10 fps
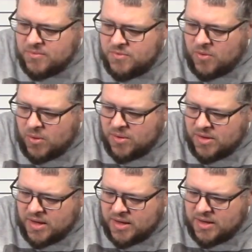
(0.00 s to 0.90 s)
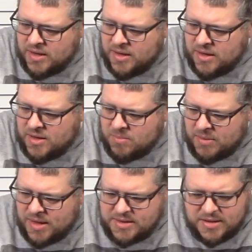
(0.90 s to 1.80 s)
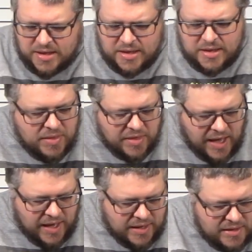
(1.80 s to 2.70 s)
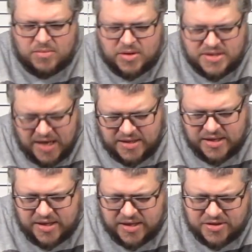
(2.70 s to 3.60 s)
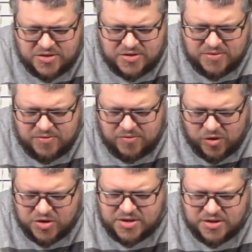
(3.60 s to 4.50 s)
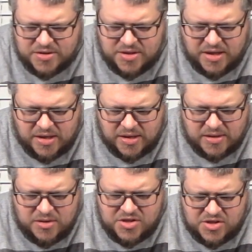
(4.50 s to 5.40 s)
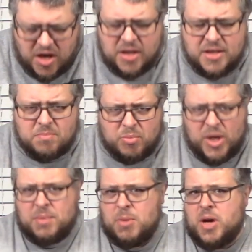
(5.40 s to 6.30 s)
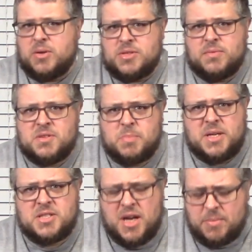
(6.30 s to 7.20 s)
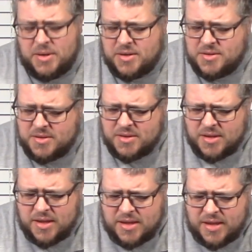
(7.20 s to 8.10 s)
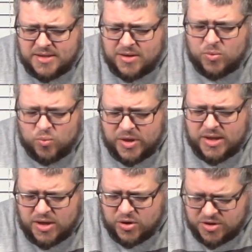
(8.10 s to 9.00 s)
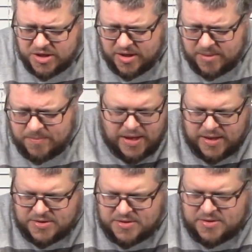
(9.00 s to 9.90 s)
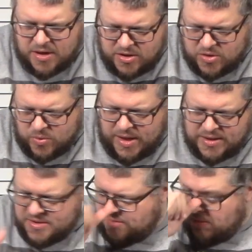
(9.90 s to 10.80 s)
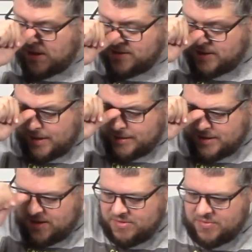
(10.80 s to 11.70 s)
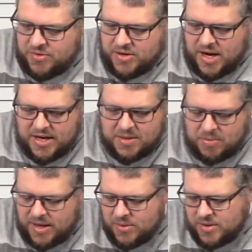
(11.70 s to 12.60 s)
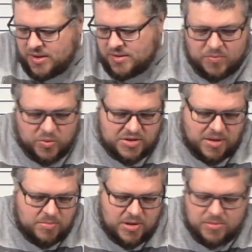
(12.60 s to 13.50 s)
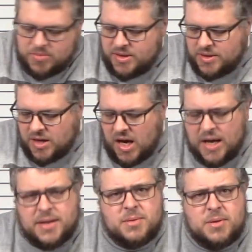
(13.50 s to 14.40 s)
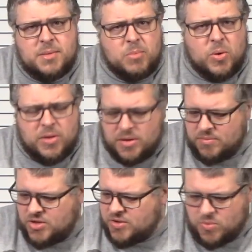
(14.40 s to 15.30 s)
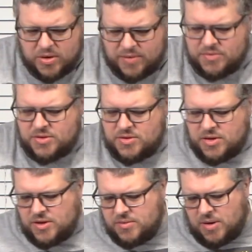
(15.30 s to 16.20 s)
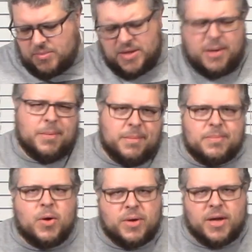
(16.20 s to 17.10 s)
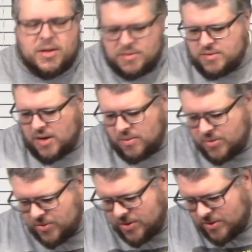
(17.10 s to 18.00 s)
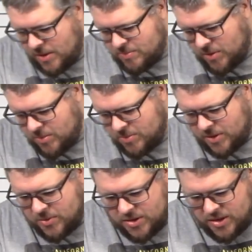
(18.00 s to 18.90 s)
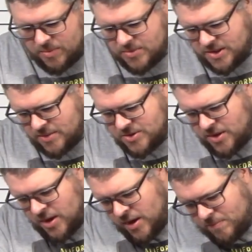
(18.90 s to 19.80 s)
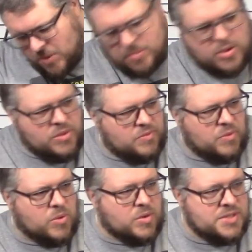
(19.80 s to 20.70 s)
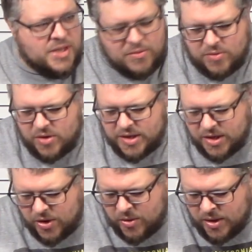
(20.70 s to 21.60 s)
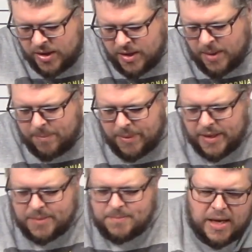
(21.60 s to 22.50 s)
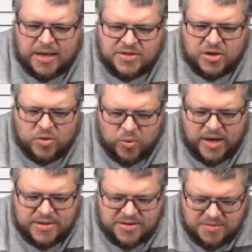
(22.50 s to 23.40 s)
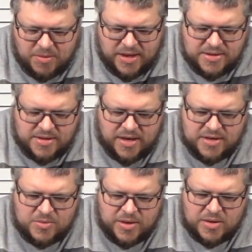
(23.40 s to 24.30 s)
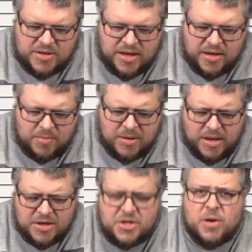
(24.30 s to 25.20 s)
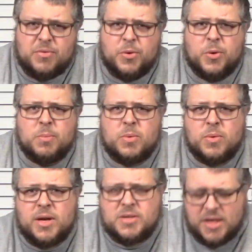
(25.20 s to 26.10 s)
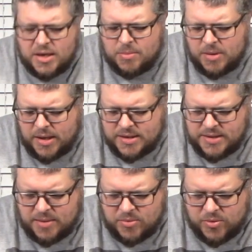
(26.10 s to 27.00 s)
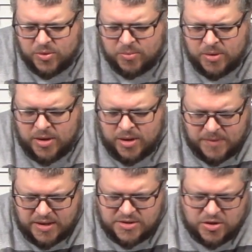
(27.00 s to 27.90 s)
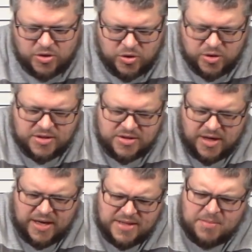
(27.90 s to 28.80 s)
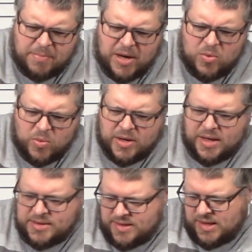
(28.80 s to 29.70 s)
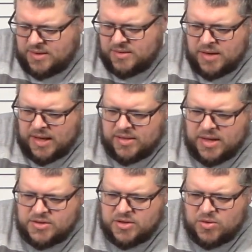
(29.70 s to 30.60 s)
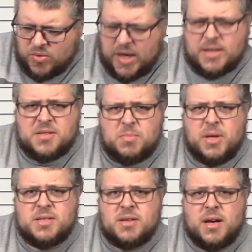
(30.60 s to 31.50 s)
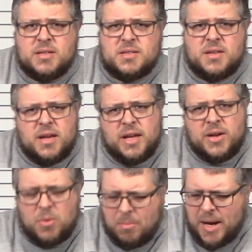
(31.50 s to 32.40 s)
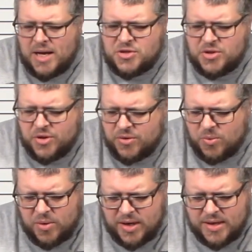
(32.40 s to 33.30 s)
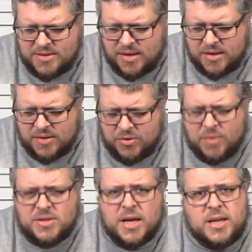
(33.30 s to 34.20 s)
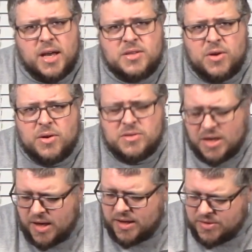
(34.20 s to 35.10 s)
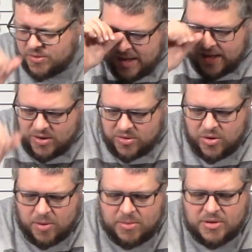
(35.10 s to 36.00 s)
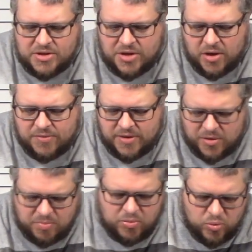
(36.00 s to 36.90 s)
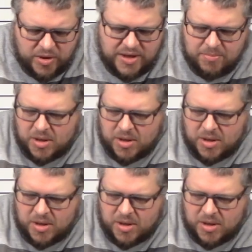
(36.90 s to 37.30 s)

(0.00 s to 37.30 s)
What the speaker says: For the complexity that the Technic is versus the solid brick models of the Speed Champions, they did a really good job. It's a great display size. Even if you're not gonna play with it, which I'm probably not, more than just what I've done. I mean, okay, I'll be real. I'll probably play with it a couple times, probably on the floor, see how far I can go. But it's a great display size without taking up a lot of shelf room, without taking up a lot of table room. It's a good size. It's about 118, and that's a great display size. And it'll match your other 118 if you have die-cast cars like I do. It'll go up on the shelf, and it'll pretty